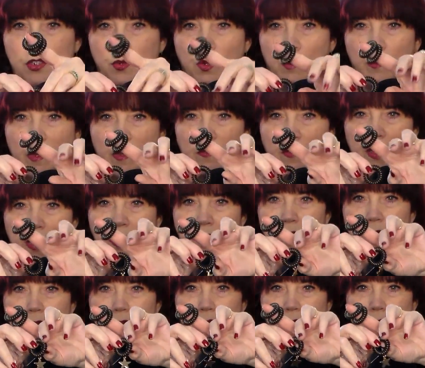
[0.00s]
2 on my
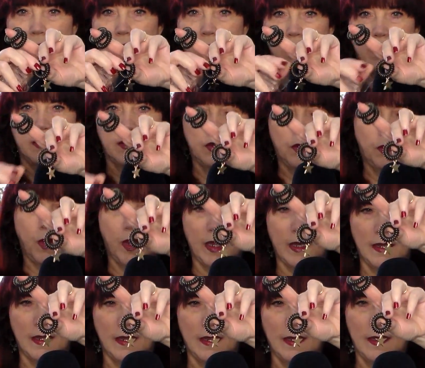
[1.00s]
finger and
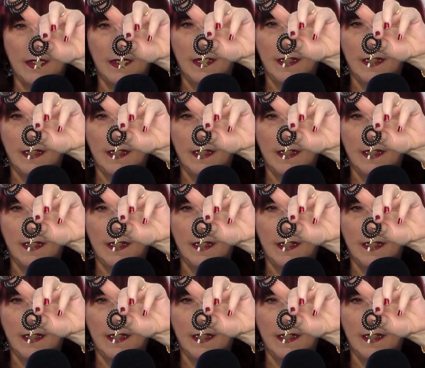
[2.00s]
1